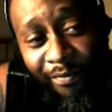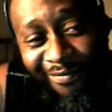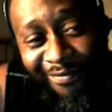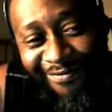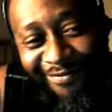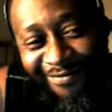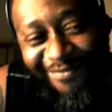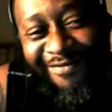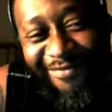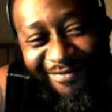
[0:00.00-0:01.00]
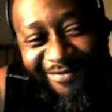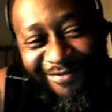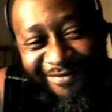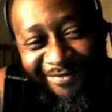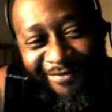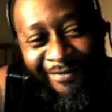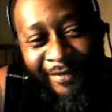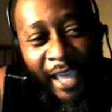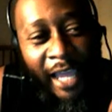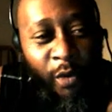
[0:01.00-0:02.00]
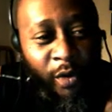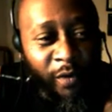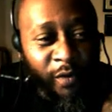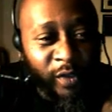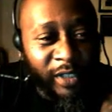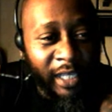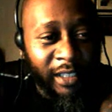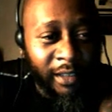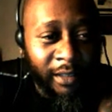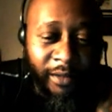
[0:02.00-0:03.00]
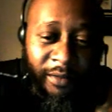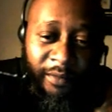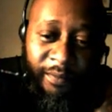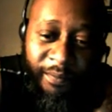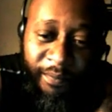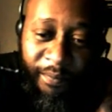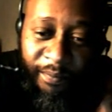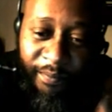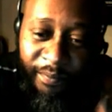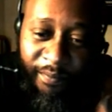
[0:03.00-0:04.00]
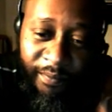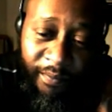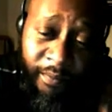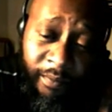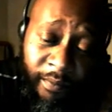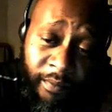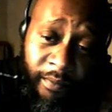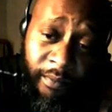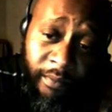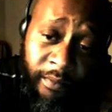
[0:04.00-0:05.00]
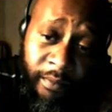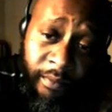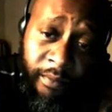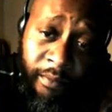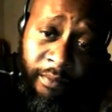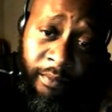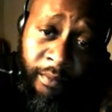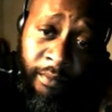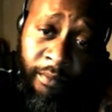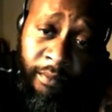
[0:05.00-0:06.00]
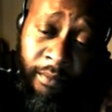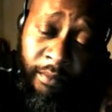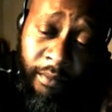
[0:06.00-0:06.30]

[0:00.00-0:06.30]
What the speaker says: graphically talked about how you would do that in her breasts.